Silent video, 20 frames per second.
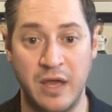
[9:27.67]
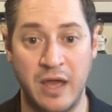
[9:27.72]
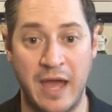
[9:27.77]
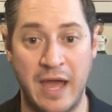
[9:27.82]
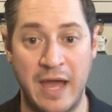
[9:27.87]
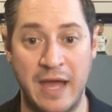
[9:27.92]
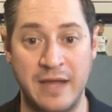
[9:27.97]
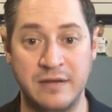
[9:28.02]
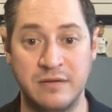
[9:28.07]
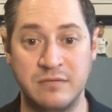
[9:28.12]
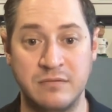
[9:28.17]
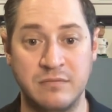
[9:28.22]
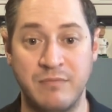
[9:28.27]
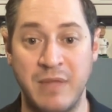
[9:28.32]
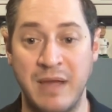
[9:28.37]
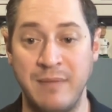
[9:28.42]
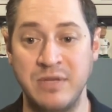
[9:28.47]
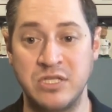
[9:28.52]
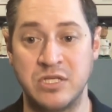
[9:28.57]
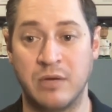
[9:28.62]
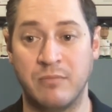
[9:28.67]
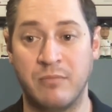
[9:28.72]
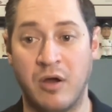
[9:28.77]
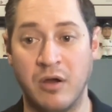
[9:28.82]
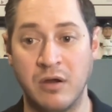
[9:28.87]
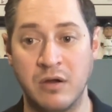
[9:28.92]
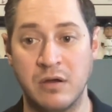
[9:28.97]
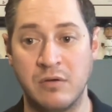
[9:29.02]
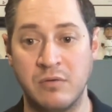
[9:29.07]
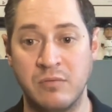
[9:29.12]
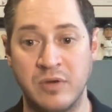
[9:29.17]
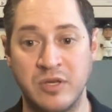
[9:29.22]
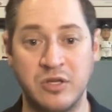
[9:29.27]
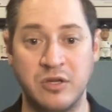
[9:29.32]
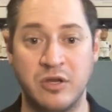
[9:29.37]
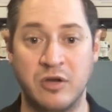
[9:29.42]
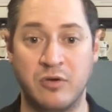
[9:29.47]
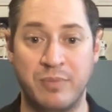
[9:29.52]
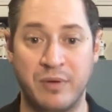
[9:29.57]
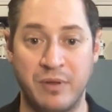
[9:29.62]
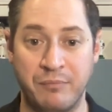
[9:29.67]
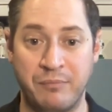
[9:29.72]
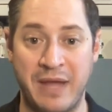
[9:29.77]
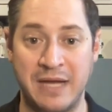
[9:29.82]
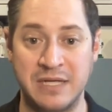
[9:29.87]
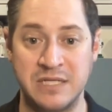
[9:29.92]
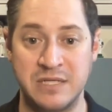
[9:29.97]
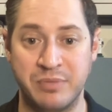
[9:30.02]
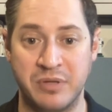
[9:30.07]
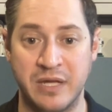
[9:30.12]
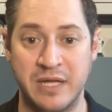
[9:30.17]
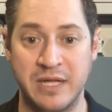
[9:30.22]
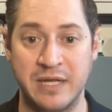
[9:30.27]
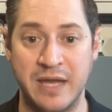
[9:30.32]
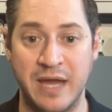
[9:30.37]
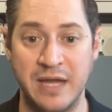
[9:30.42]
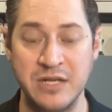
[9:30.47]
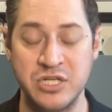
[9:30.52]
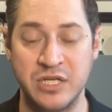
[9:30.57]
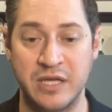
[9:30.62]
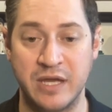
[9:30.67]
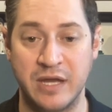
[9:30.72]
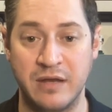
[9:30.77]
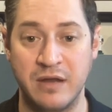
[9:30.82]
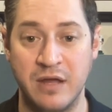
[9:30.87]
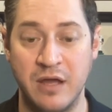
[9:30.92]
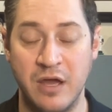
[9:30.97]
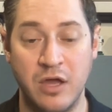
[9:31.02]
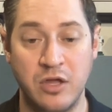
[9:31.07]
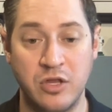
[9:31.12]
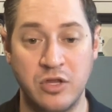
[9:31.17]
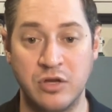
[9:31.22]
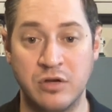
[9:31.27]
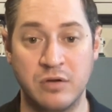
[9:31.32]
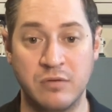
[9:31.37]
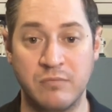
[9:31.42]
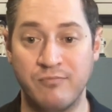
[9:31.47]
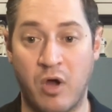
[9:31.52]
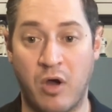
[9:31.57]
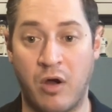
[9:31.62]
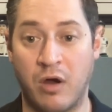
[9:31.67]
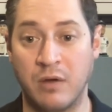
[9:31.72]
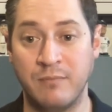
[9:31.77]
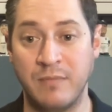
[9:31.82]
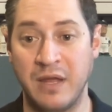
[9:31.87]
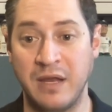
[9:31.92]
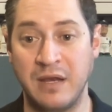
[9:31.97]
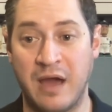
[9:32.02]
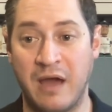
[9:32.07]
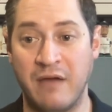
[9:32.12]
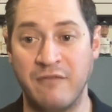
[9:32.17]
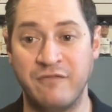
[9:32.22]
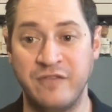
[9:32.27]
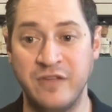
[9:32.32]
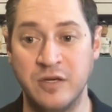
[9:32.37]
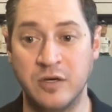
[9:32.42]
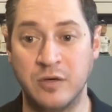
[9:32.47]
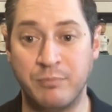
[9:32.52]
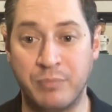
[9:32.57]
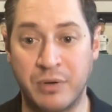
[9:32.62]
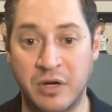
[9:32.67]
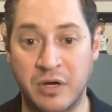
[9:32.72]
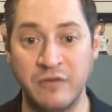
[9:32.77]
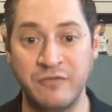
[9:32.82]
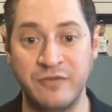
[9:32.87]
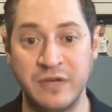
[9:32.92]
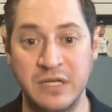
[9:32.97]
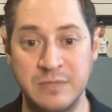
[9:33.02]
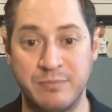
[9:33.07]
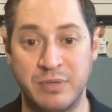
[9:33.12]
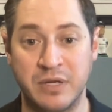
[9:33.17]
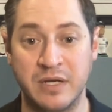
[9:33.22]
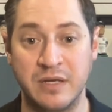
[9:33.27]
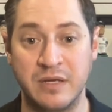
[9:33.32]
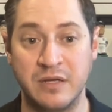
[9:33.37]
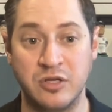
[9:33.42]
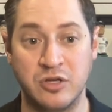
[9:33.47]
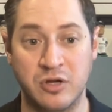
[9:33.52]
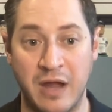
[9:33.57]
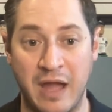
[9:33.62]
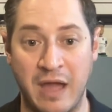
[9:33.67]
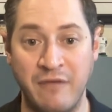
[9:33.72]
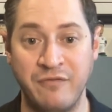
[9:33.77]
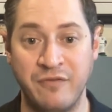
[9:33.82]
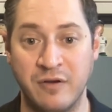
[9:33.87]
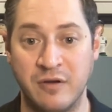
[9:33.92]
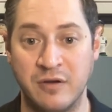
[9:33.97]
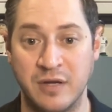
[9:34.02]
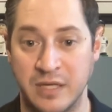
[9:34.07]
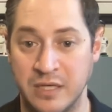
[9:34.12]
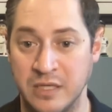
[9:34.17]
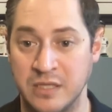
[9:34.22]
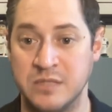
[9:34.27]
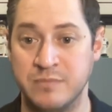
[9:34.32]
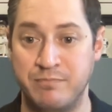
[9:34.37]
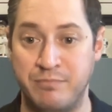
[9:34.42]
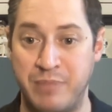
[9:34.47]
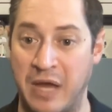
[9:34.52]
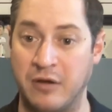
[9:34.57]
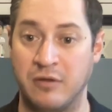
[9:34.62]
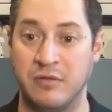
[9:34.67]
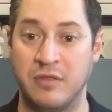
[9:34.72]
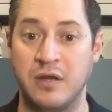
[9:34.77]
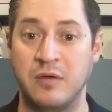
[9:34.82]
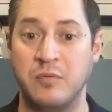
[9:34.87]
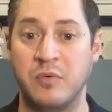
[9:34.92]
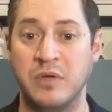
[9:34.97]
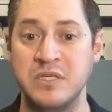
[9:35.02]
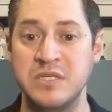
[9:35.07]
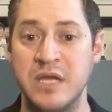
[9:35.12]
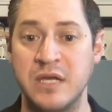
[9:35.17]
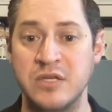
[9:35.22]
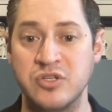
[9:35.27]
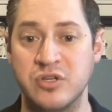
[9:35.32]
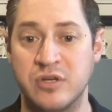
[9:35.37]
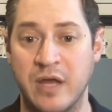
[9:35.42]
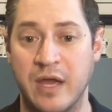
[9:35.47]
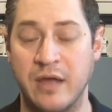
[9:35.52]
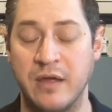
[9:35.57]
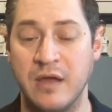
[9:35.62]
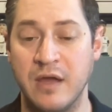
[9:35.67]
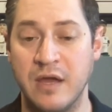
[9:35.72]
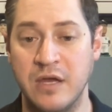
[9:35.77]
And maybe tomorrow when you go back to play and catch again, your arm may not feel perfect, but your effort is better than it was yesterday.